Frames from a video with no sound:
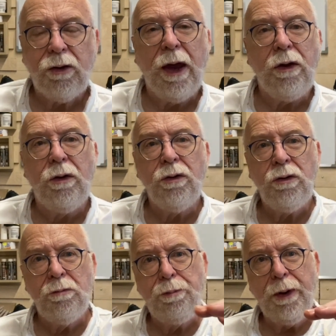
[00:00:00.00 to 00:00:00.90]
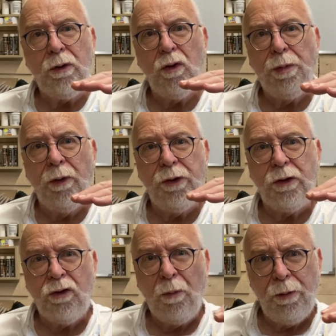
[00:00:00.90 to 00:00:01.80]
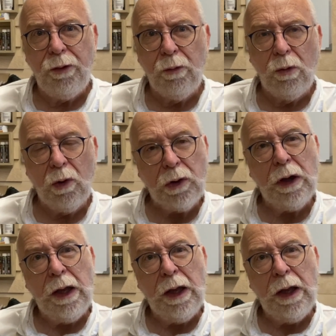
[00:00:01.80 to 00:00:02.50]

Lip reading: It doesn't build up on the top of the wood,